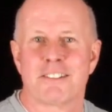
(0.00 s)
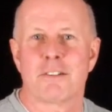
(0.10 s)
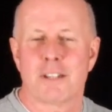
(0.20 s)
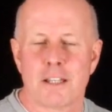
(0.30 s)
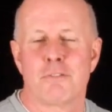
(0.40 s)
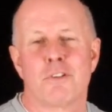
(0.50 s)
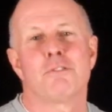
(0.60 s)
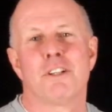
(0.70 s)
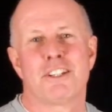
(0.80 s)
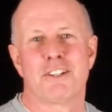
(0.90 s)
so that they can feel
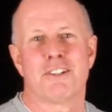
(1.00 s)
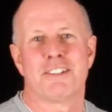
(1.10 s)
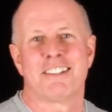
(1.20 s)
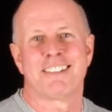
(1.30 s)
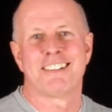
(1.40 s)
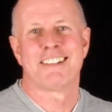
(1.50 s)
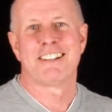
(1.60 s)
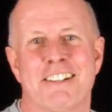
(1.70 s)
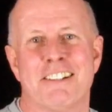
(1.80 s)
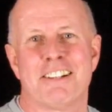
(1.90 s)
really good.
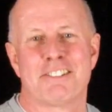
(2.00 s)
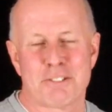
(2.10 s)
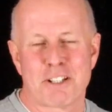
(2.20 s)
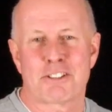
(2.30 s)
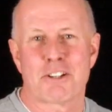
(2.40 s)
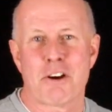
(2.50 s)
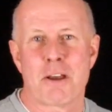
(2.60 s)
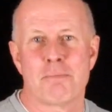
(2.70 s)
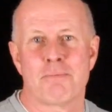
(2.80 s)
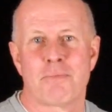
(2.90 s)
Until next
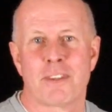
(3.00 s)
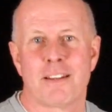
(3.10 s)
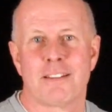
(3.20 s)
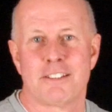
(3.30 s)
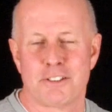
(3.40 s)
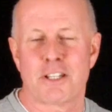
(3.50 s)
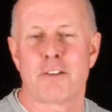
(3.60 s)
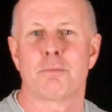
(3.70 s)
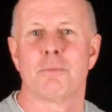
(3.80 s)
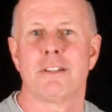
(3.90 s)
time, Tis
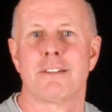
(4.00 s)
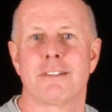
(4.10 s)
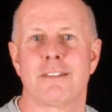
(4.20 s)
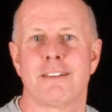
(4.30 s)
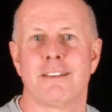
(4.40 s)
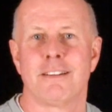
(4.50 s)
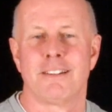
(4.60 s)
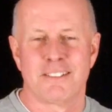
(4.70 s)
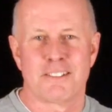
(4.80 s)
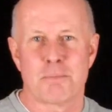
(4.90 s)
Dave Smith,
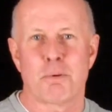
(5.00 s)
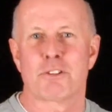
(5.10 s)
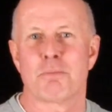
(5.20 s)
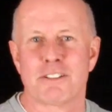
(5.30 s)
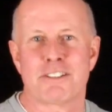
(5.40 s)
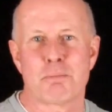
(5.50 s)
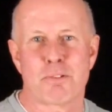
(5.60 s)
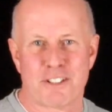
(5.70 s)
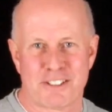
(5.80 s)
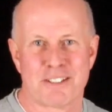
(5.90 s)
the Possibility
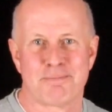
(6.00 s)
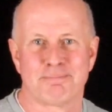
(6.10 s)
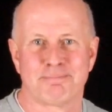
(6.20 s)
Professor.